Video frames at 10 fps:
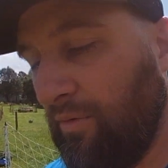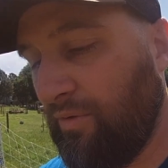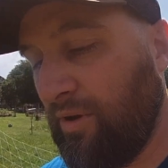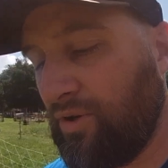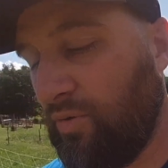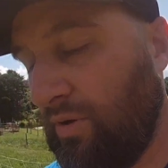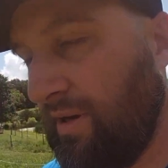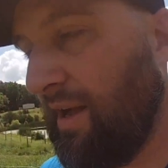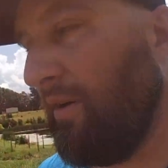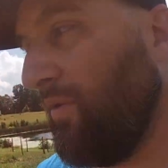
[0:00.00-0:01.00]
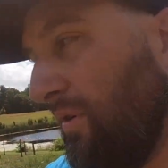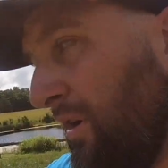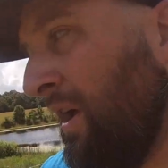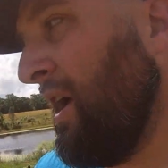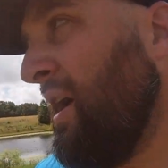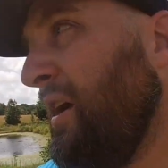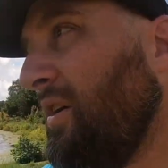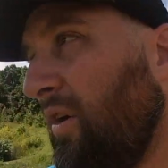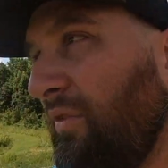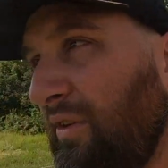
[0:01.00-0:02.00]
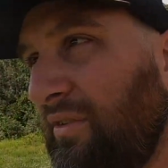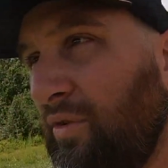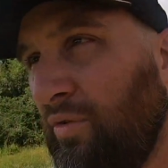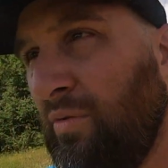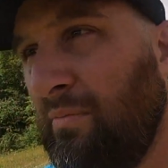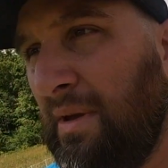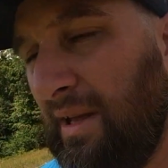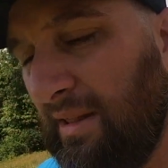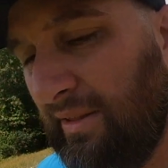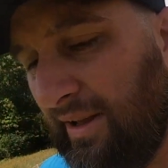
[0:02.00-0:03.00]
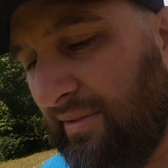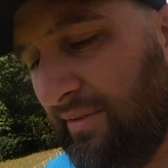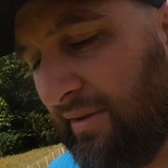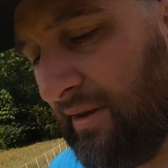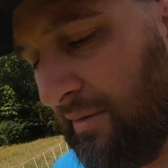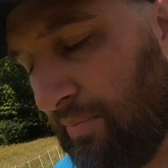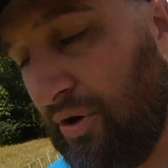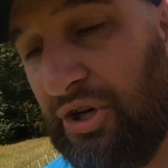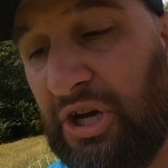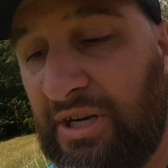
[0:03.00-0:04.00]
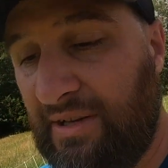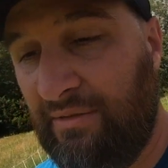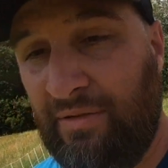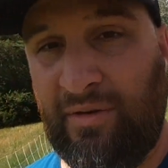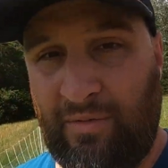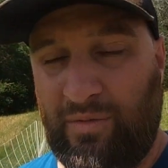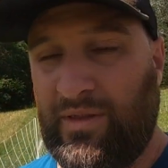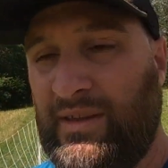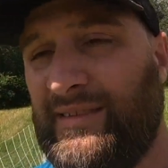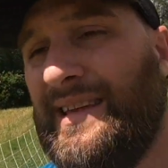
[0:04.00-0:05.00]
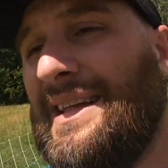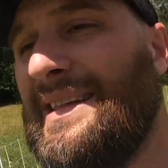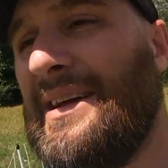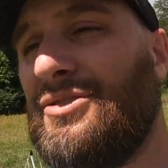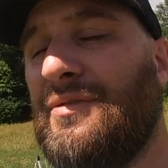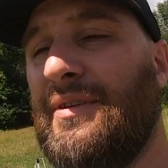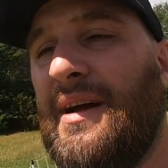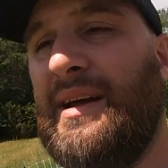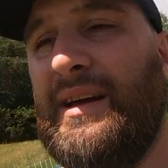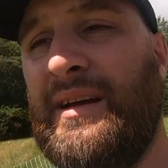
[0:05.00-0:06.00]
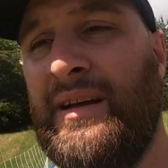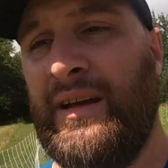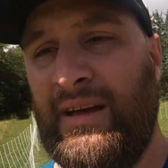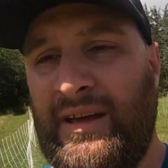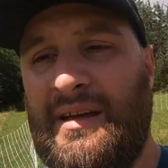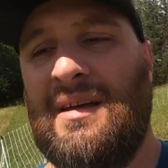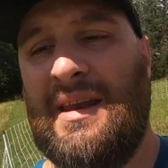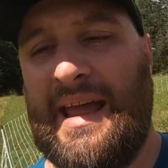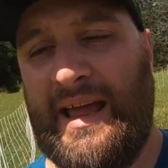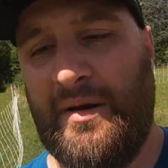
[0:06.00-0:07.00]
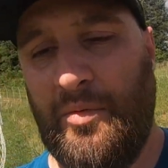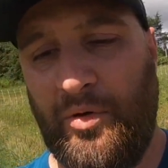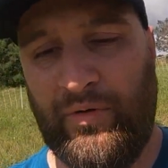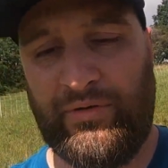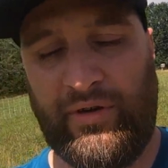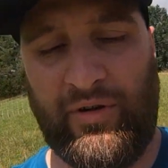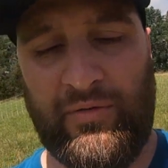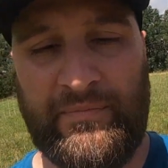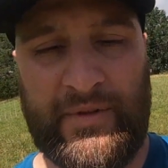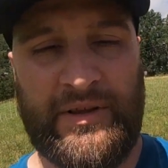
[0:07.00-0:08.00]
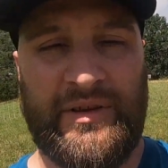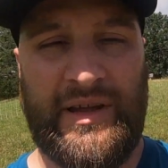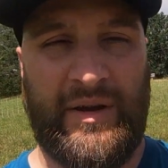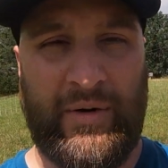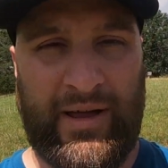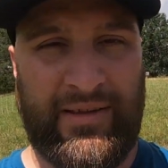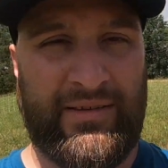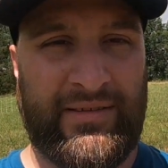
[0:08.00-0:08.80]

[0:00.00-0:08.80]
it won't short it out or cause it to be less productive when it's electrifying an animal. So anyway.